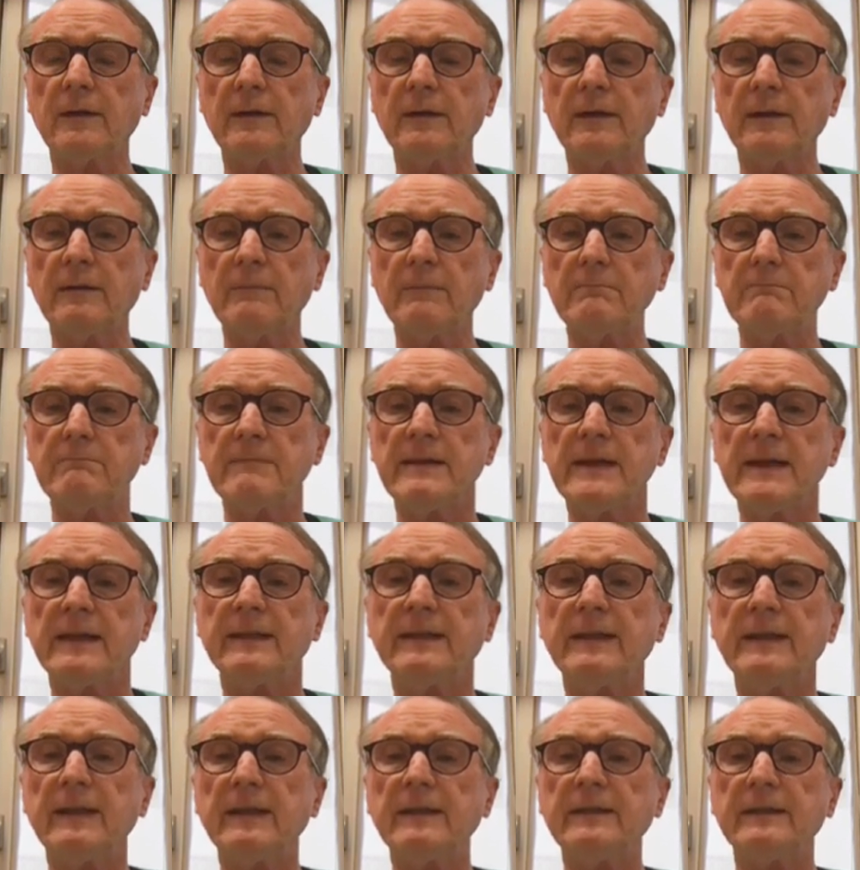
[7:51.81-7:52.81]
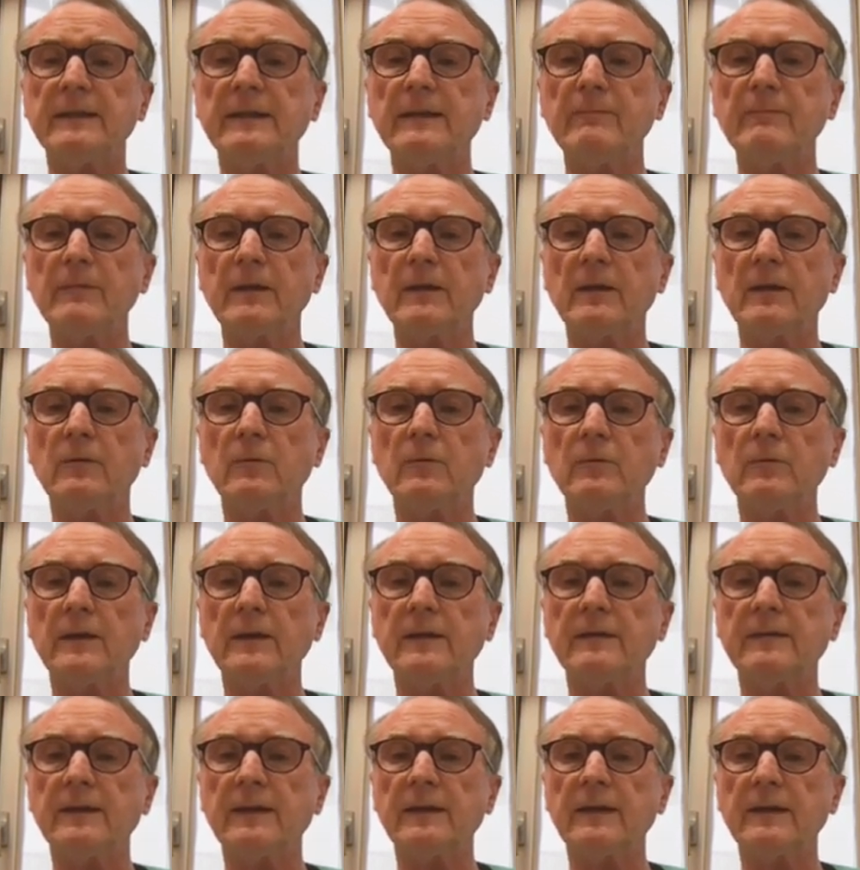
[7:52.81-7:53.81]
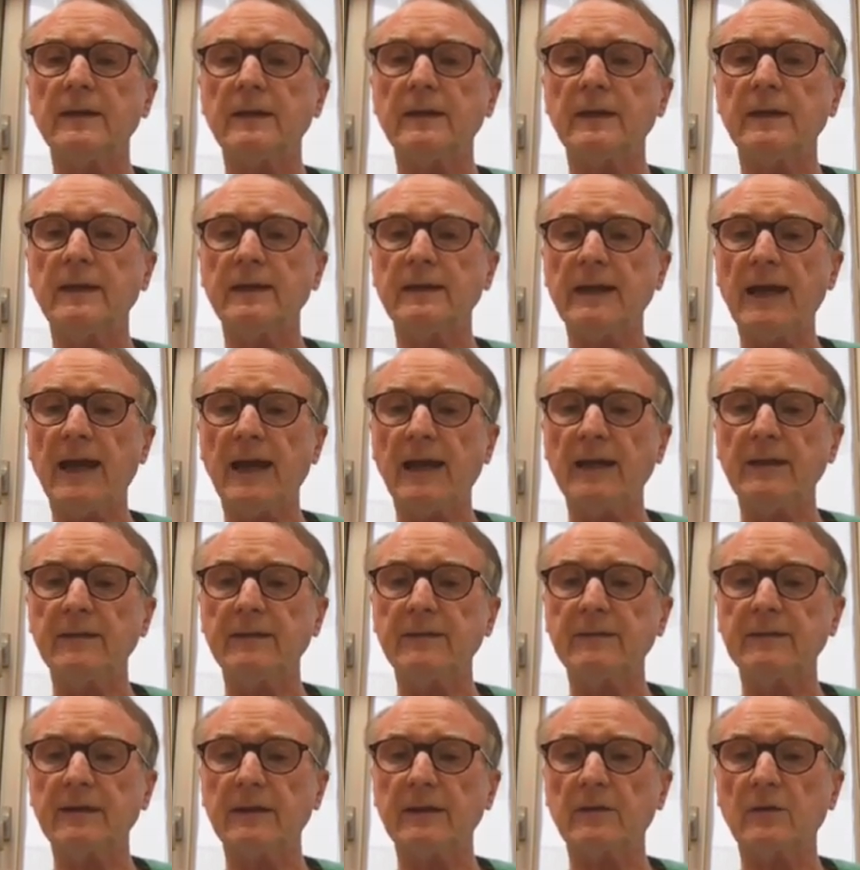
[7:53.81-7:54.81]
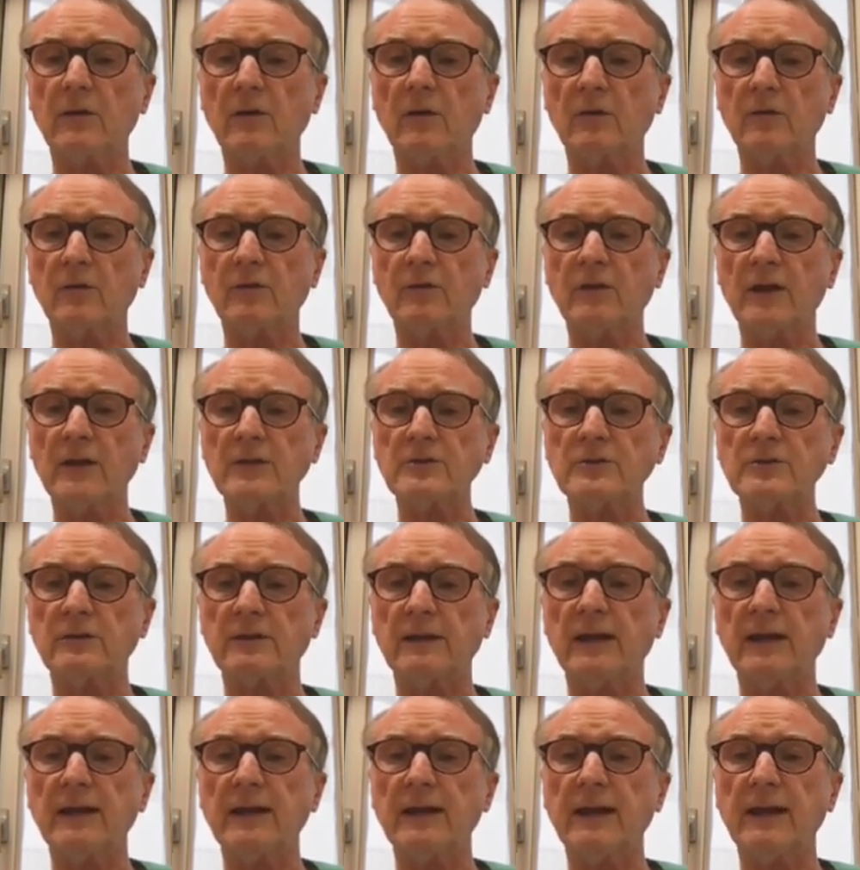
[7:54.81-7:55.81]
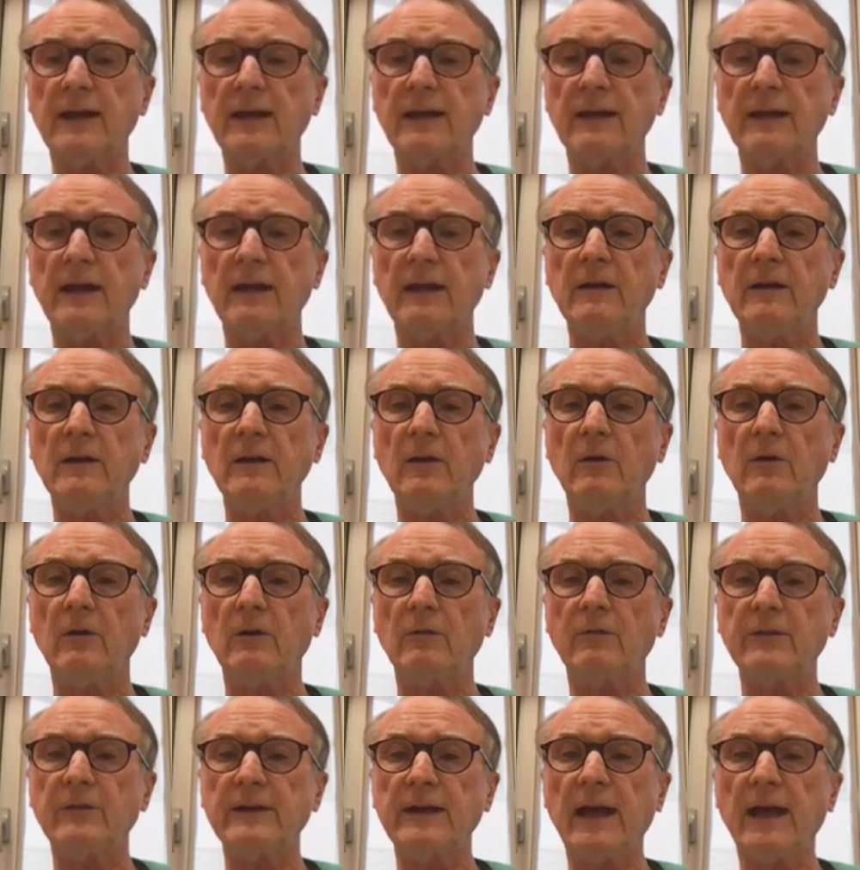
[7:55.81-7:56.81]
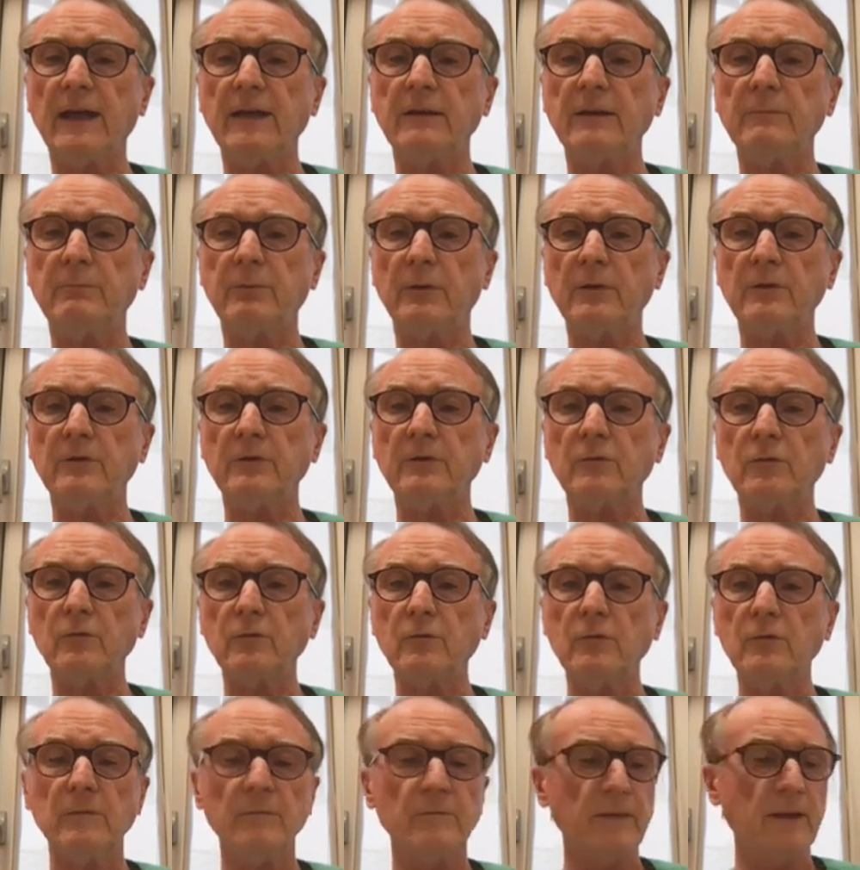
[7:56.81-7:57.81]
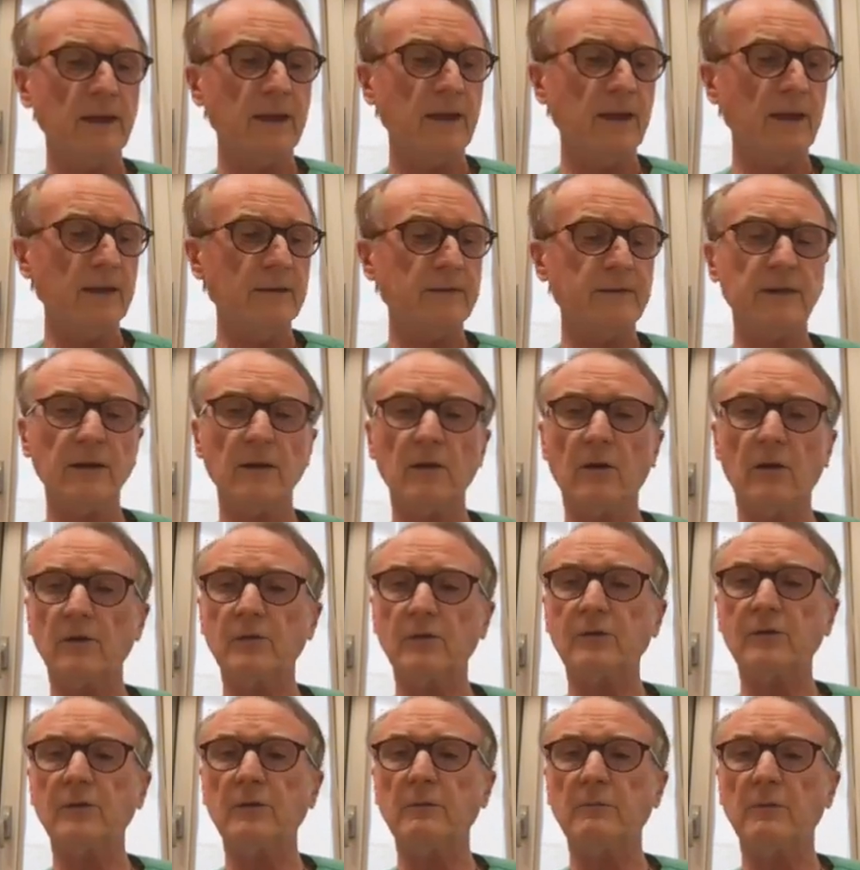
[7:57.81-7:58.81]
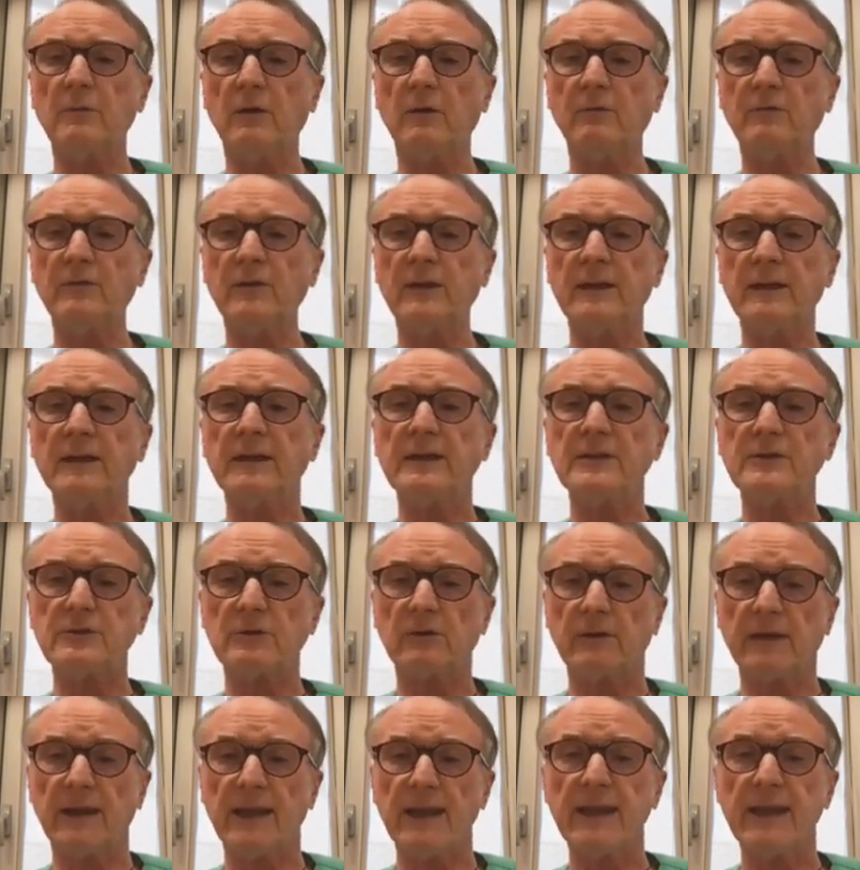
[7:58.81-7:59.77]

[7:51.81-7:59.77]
immediate with a nice cross-sectional area of 9.2 at the ostium of the lesion.